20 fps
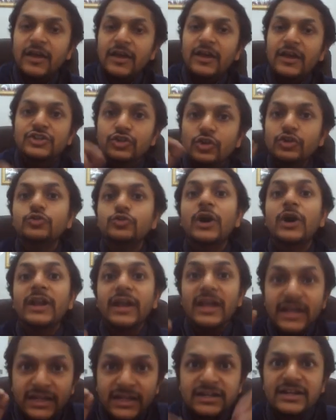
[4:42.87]
So you
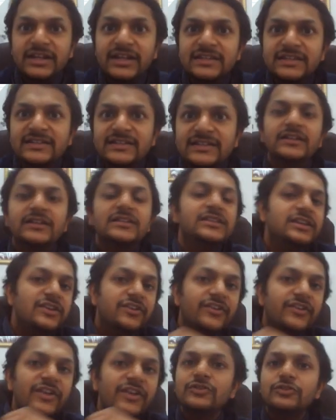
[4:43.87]
are increasing the
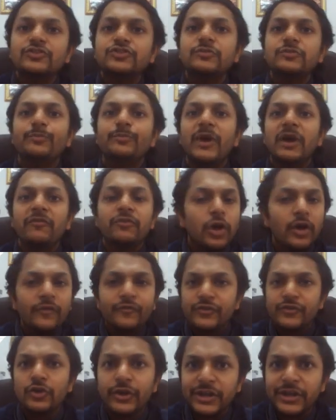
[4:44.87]
resolution power
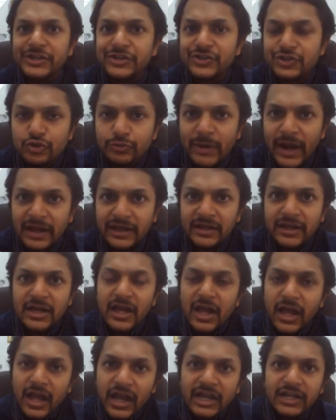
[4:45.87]
of your instrument.
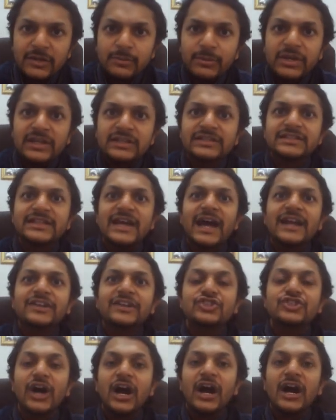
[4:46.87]
It means that
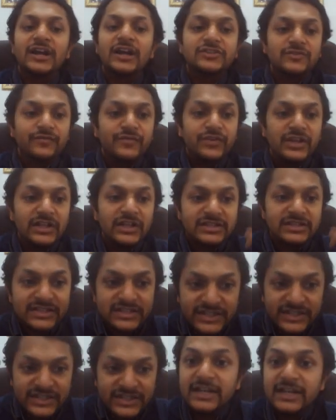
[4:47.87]
stars will
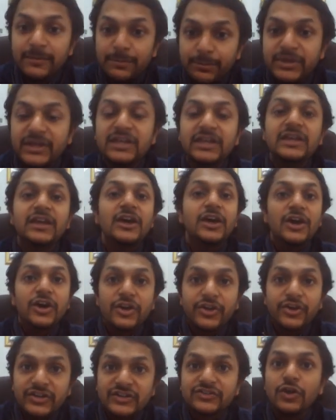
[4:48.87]
still be
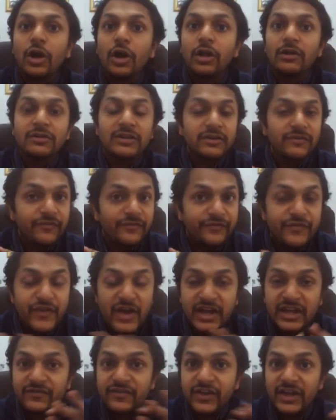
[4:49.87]
resolved
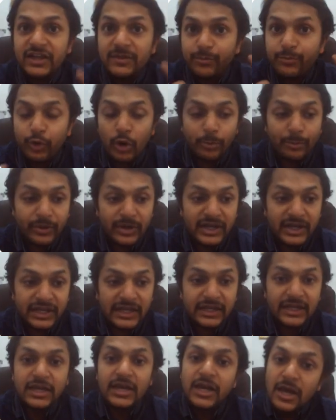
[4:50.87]
very, very
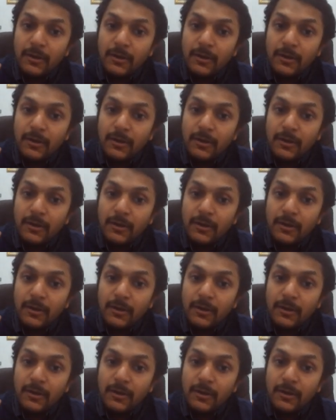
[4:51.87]
properly.